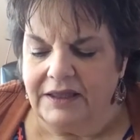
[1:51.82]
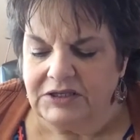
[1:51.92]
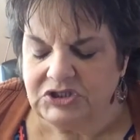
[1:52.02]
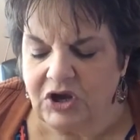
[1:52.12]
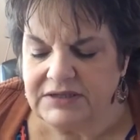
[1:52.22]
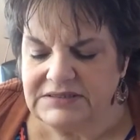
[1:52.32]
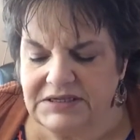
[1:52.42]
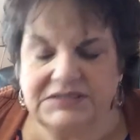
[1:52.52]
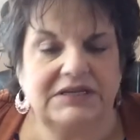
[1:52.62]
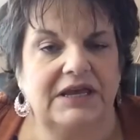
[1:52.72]
John
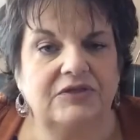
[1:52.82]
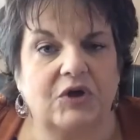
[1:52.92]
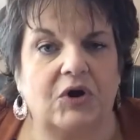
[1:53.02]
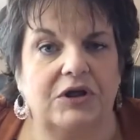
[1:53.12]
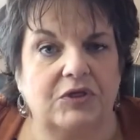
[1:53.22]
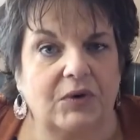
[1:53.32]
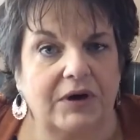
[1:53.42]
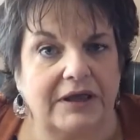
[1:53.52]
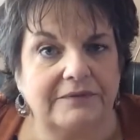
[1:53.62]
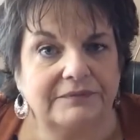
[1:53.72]

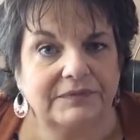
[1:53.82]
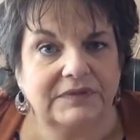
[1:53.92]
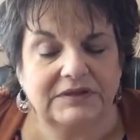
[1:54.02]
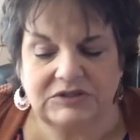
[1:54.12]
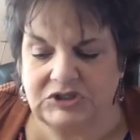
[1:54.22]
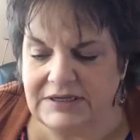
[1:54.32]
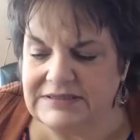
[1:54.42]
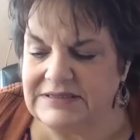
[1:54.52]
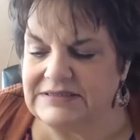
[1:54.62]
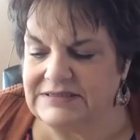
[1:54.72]
16:33,
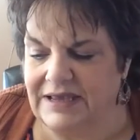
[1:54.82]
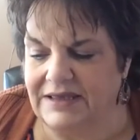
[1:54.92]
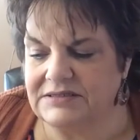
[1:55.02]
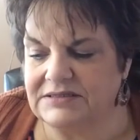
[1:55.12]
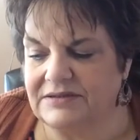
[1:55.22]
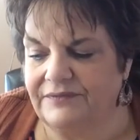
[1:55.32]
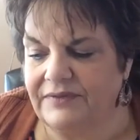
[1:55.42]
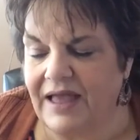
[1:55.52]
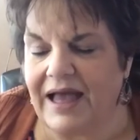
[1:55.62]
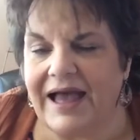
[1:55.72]
Jesus says,
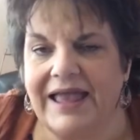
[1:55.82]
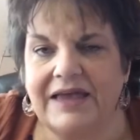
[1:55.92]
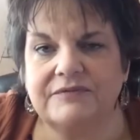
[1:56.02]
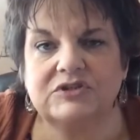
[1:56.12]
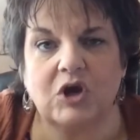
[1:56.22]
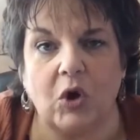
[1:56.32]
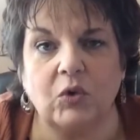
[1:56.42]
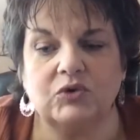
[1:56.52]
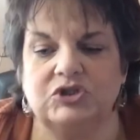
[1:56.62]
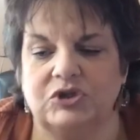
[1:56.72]
I have
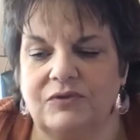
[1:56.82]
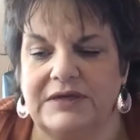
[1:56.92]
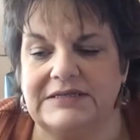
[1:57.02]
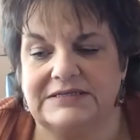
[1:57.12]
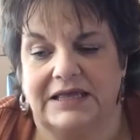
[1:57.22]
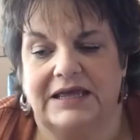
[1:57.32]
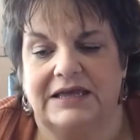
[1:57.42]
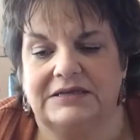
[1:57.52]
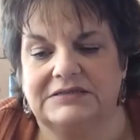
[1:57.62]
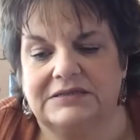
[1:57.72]
told you these
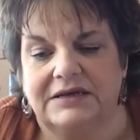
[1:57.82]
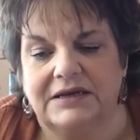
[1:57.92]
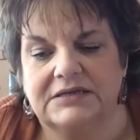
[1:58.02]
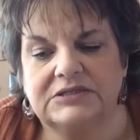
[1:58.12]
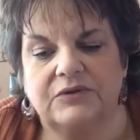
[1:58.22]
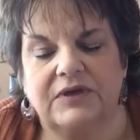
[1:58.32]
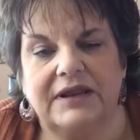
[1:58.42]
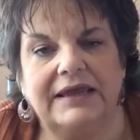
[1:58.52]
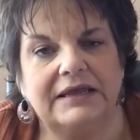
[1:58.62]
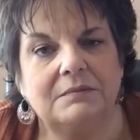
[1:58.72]
things so that
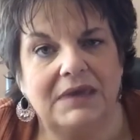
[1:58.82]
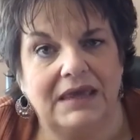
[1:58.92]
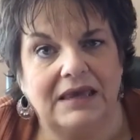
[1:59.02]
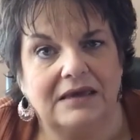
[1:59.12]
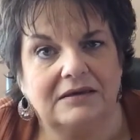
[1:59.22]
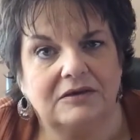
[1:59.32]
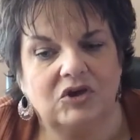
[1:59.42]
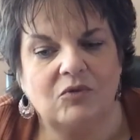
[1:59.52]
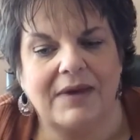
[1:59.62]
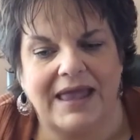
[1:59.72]
in me
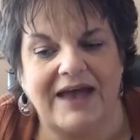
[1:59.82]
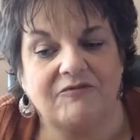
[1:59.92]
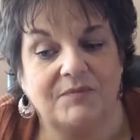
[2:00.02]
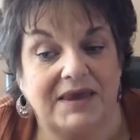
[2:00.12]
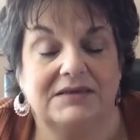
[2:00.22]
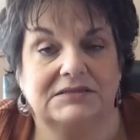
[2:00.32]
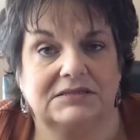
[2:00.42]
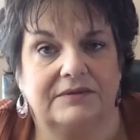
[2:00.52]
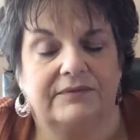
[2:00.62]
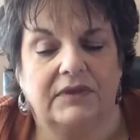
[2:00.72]
you may have peace.